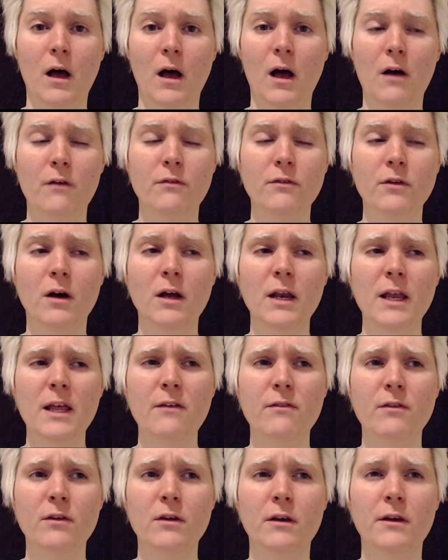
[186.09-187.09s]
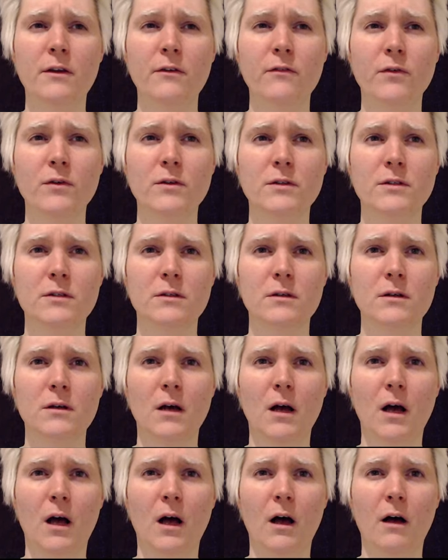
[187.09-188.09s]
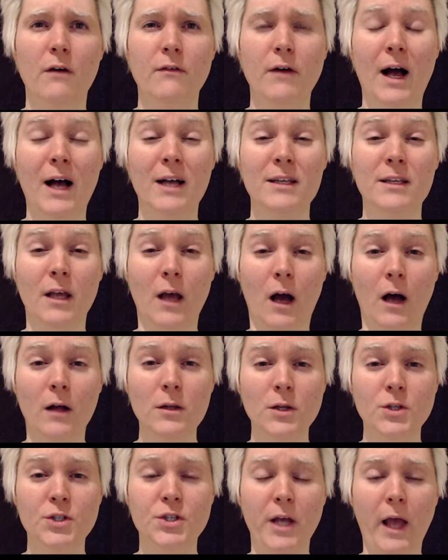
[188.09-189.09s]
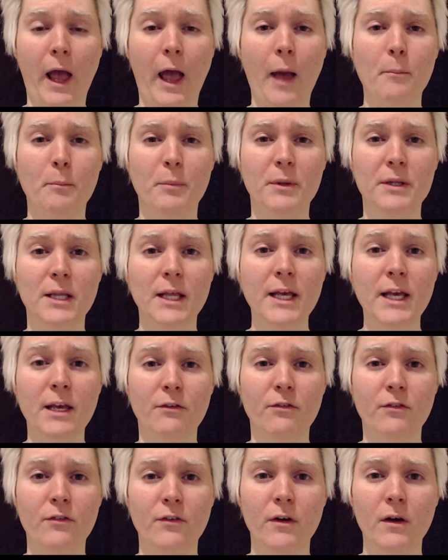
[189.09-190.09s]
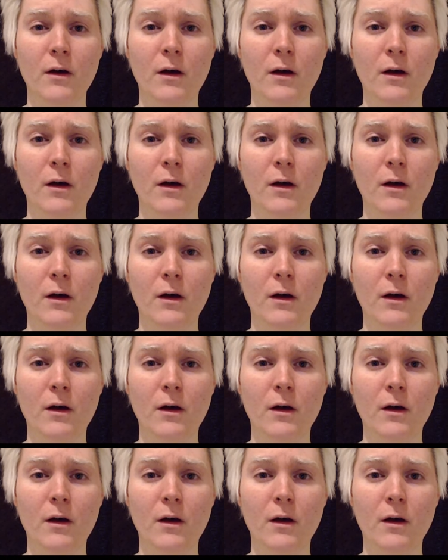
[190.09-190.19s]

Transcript: of not even a difference of ideology and belief,